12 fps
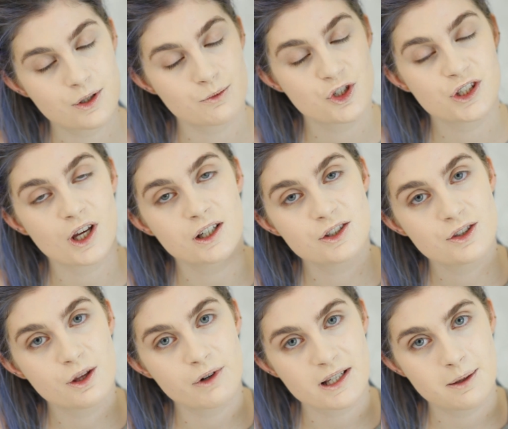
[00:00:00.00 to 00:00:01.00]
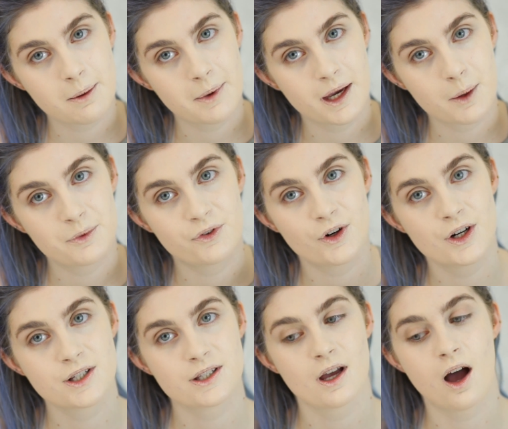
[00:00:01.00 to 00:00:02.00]
So I'm just going to do the rest of my makeup
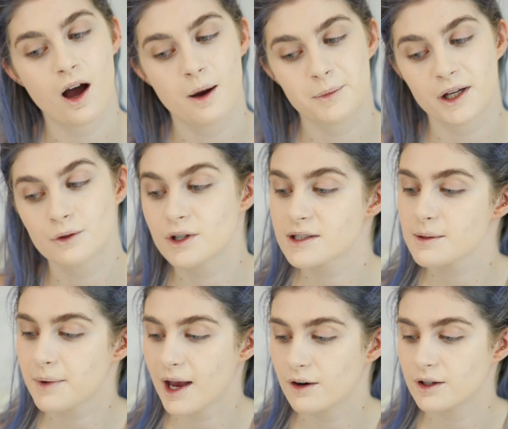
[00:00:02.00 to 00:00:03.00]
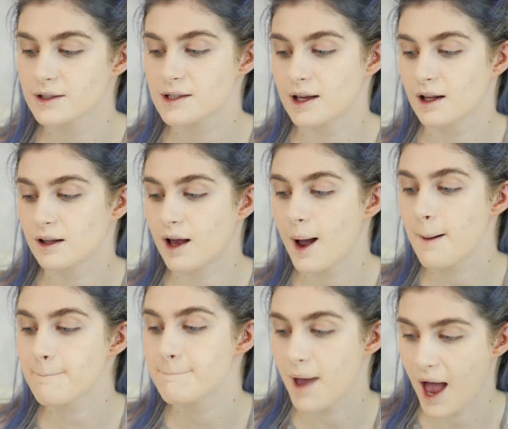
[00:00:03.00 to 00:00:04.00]
first. I'm going to run some errands and I'll
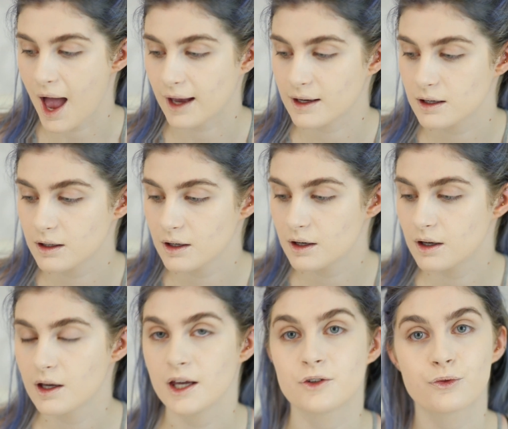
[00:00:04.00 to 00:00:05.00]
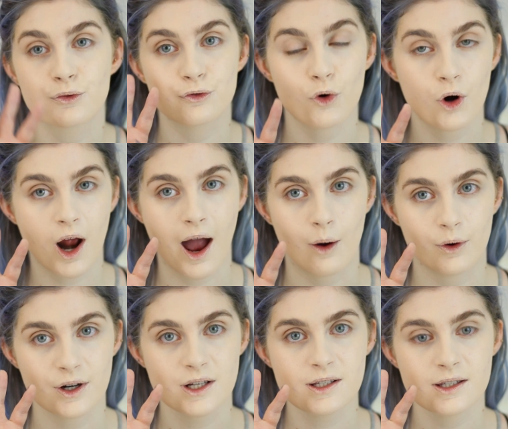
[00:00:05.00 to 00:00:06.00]
come back in 4
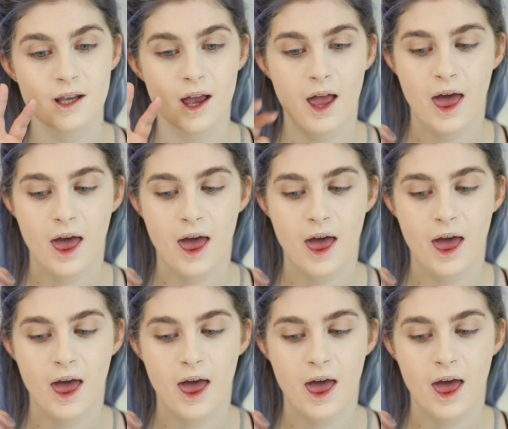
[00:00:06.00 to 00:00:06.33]
hours.